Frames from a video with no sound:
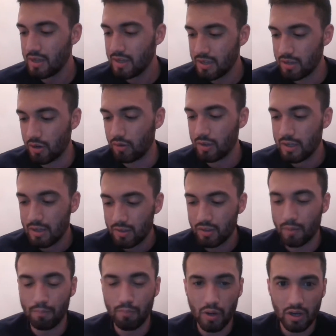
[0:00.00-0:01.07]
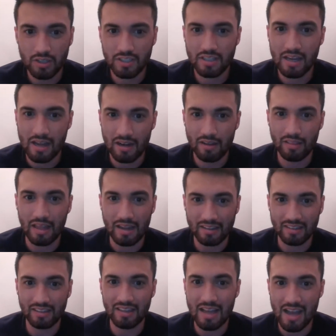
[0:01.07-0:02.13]
you know the Bucks kind of like at
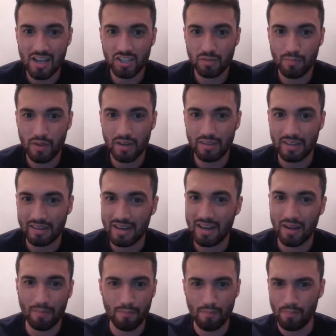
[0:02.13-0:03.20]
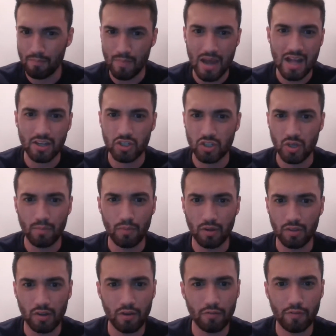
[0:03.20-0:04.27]
the last minute they kind of matched up on
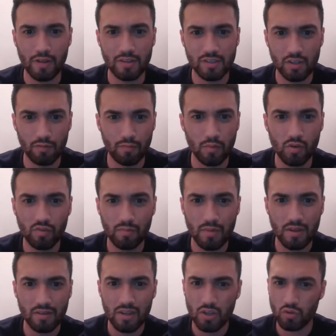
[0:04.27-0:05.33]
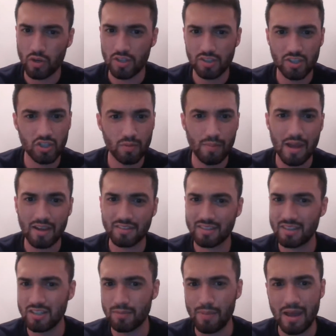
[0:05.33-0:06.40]
the offensive movement, transition backs
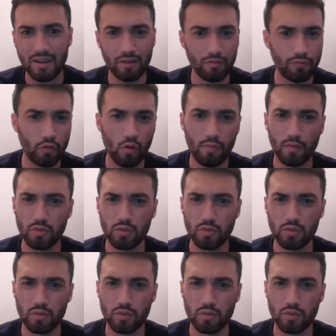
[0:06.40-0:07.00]
gets back and forth.